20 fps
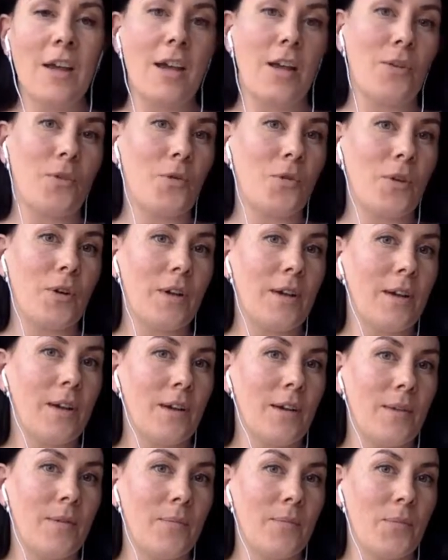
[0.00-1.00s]
and your
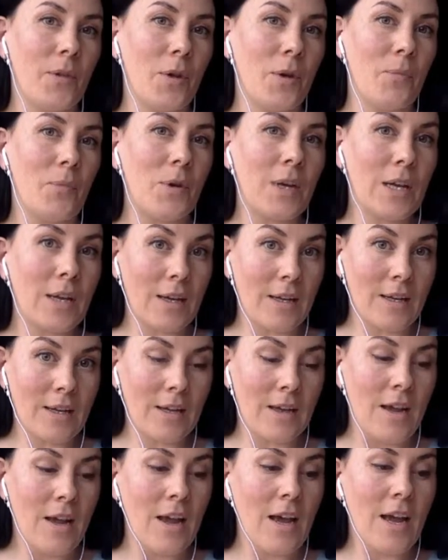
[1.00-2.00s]
bringing
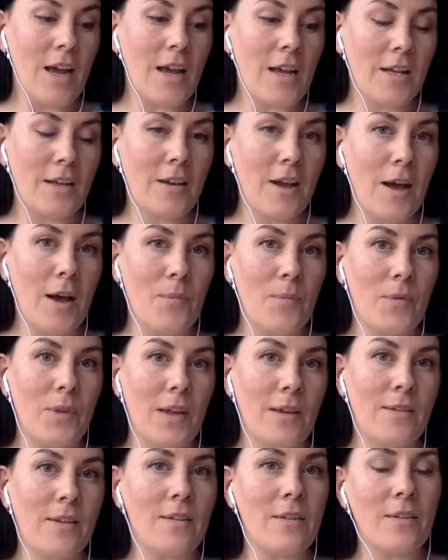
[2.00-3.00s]
in income
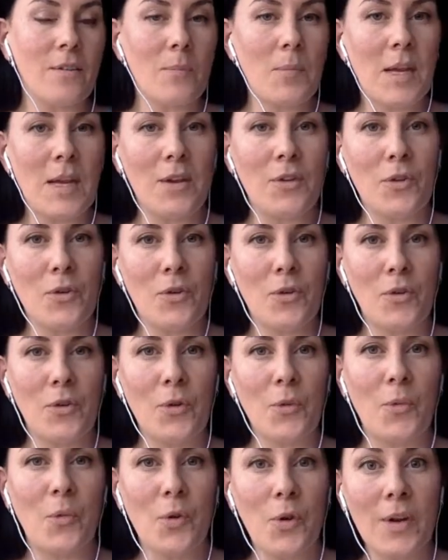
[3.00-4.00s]
that doesn't depend on
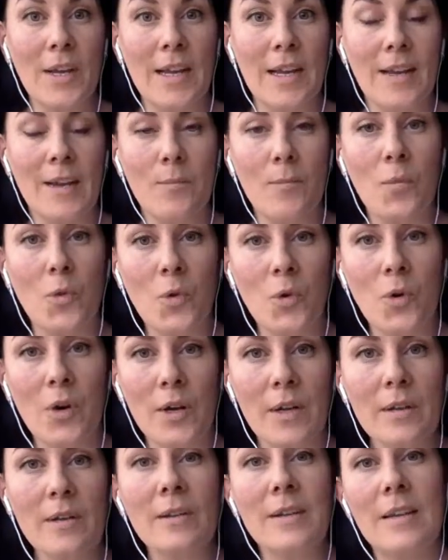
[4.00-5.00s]
you working
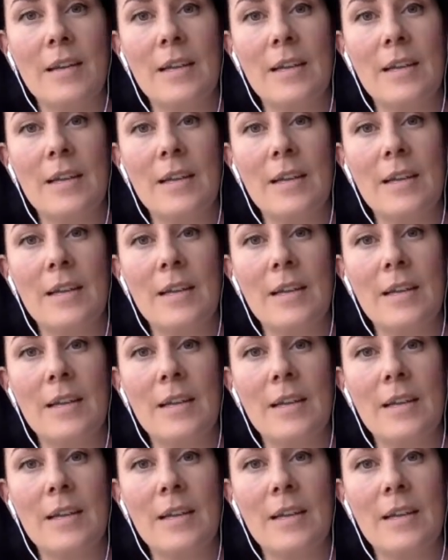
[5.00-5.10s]
more